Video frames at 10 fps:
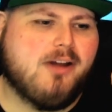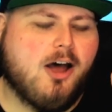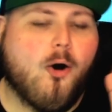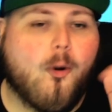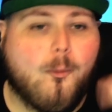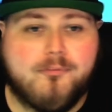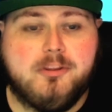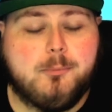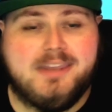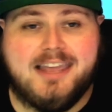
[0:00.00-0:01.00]
Uh,
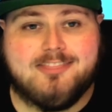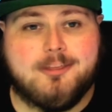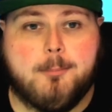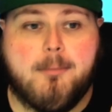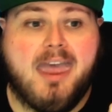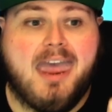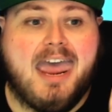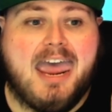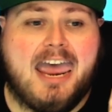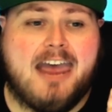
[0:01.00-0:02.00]
hopefully we get them
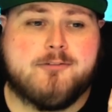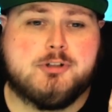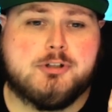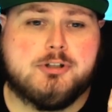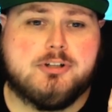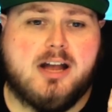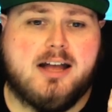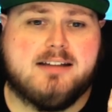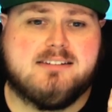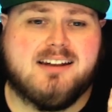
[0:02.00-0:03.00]
after
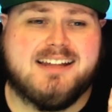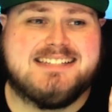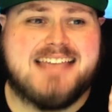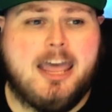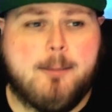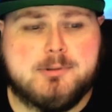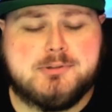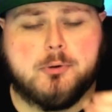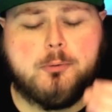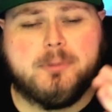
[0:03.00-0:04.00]
uh, tonight's episode.